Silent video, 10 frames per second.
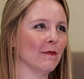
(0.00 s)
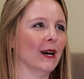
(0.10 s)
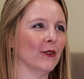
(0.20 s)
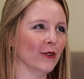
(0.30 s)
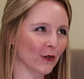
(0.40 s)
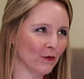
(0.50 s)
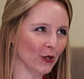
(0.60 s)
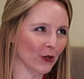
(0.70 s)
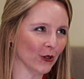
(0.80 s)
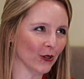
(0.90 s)
minor in
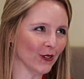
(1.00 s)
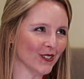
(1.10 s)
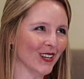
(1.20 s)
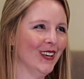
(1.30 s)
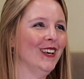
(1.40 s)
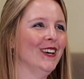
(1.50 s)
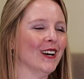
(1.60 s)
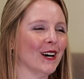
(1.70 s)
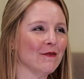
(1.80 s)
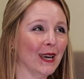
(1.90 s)
computers,
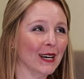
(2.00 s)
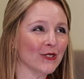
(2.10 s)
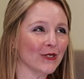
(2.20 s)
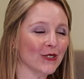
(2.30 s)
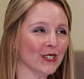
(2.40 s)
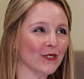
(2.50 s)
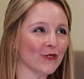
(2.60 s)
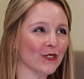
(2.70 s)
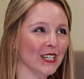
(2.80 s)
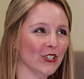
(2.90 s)
got a master's in
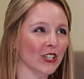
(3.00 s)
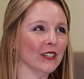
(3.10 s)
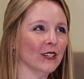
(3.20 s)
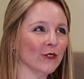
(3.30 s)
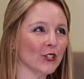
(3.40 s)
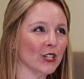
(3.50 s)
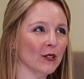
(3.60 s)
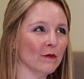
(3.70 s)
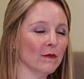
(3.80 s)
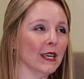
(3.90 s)
strategic
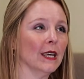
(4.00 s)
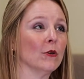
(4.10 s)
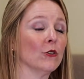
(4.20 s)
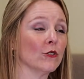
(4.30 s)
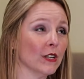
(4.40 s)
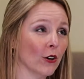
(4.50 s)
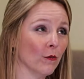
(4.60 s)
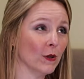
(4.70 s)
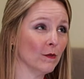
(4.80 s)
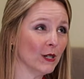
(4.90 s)
leadership, became a nursing
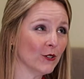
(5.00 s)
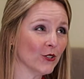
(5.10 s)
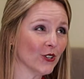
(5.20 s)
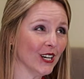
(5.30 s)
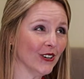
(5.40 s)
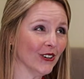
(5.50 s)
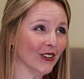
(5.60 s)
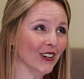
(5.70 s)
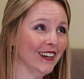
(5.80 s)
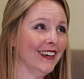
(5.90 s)
home administrator.